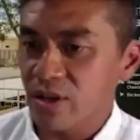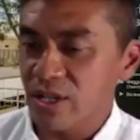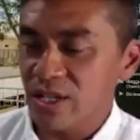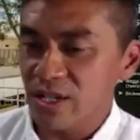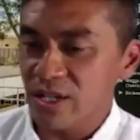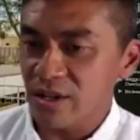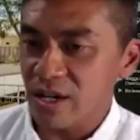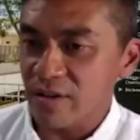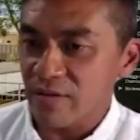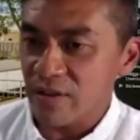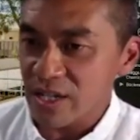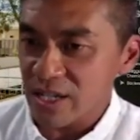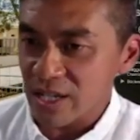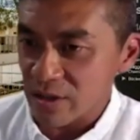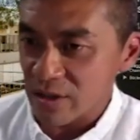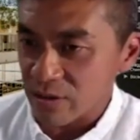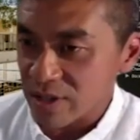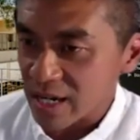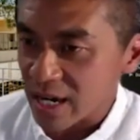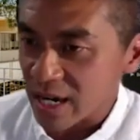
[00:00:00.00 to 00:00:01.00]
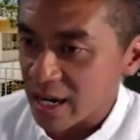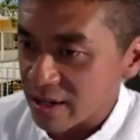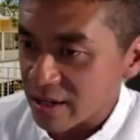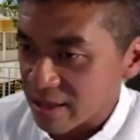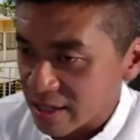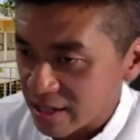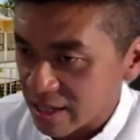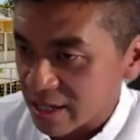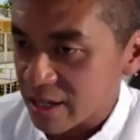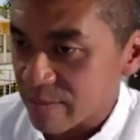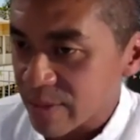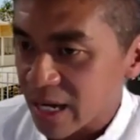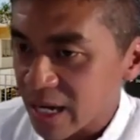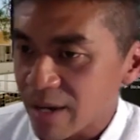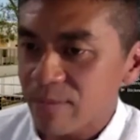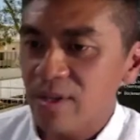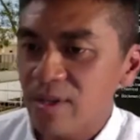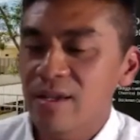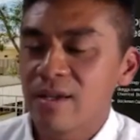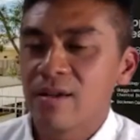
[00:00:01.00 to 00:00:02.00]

You can see every single dot on this heat map